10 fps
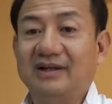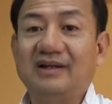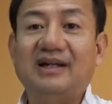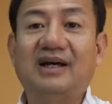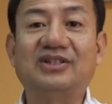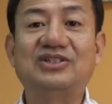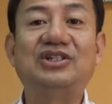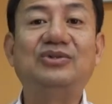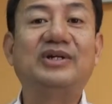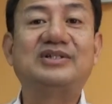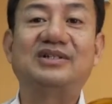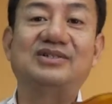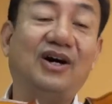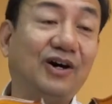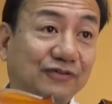Now the chinrest
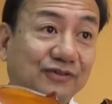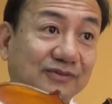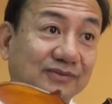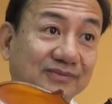is off.